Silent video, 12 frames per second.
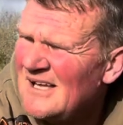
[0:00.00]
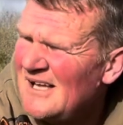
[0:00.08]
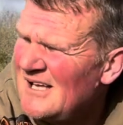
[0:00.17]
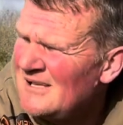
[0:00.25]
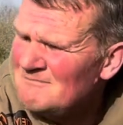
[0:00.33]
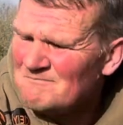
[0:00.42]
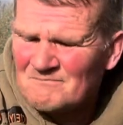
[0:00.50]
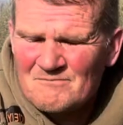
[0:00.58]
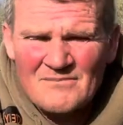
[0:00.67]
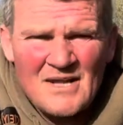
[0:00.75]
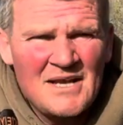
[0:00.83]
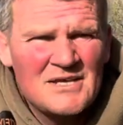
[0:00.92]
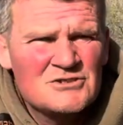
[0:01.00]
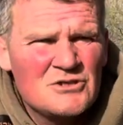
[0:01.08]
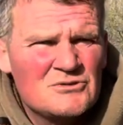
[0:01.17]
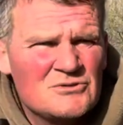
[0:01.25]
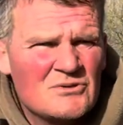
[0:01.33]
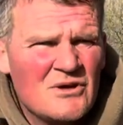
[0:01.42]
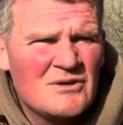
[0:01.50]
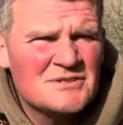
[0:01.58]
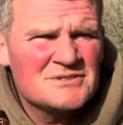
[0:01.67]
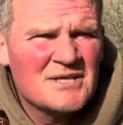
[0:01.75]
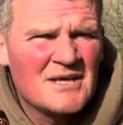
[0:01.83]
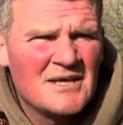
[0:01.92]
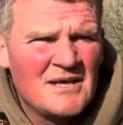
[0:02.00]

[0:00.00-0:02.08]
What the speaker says: And as usual, guys,